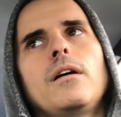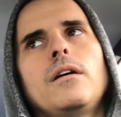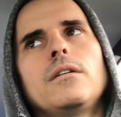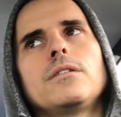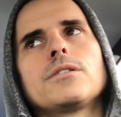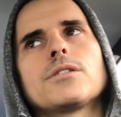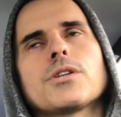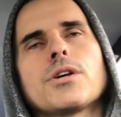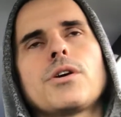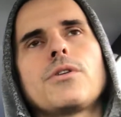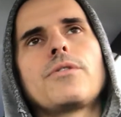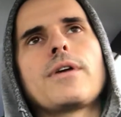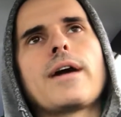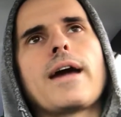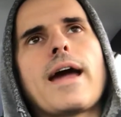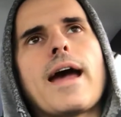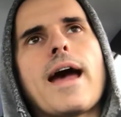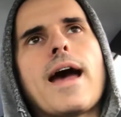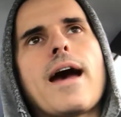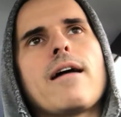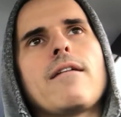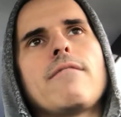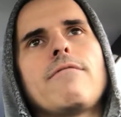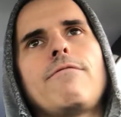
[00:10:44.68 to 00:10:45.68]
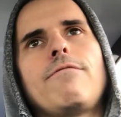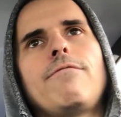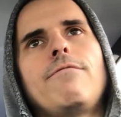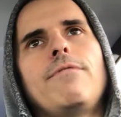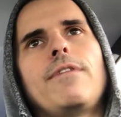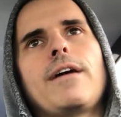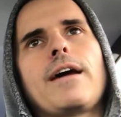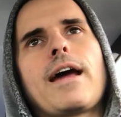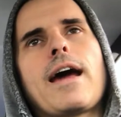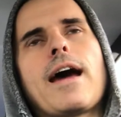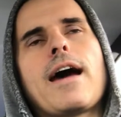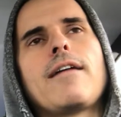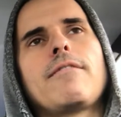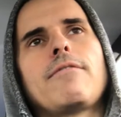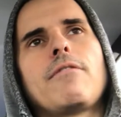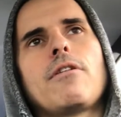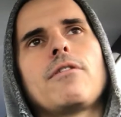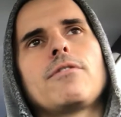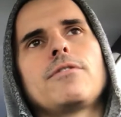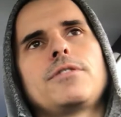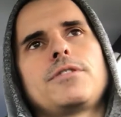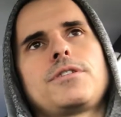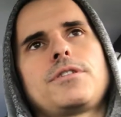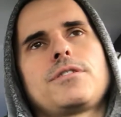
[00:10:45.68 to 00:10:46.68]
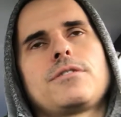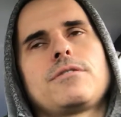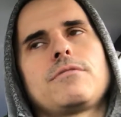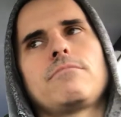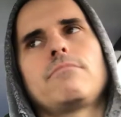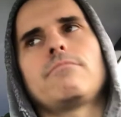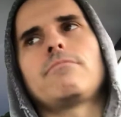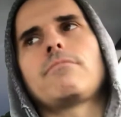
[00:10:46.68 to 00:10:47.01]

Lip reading: So they have all these